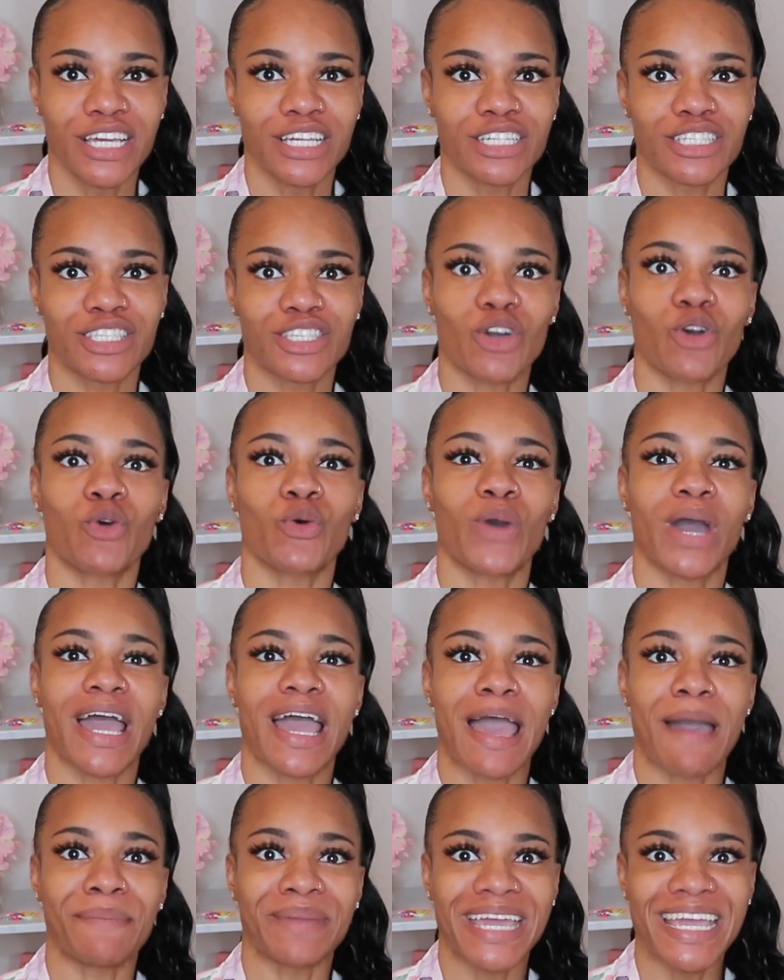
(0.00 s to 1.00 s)
So
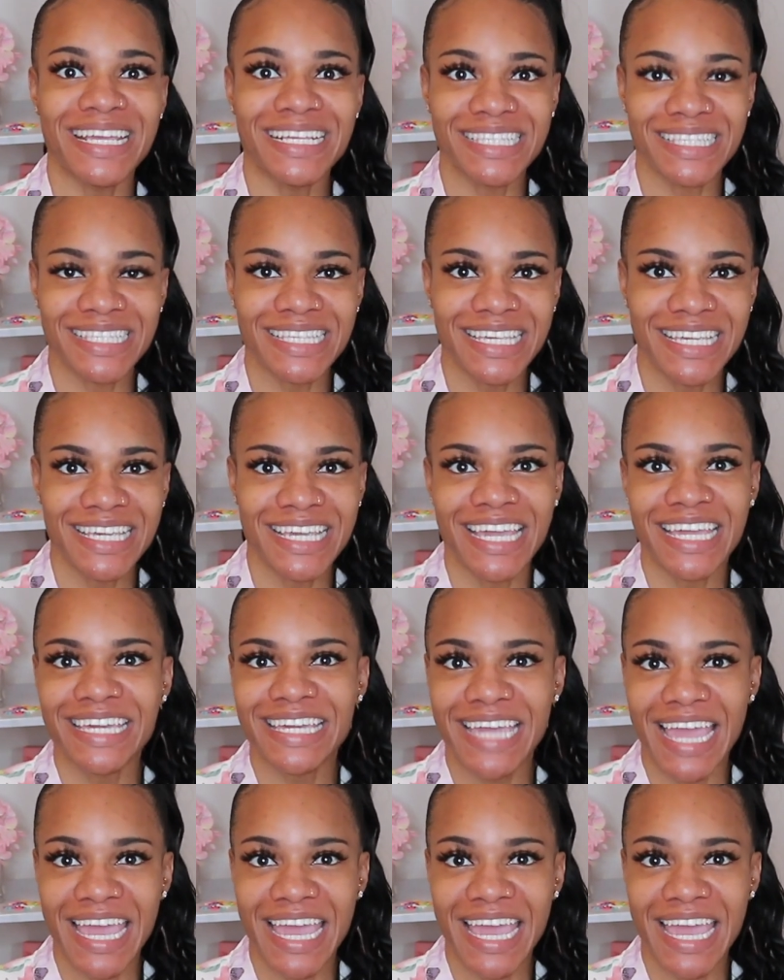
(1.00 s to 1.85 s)
MACKAVELI.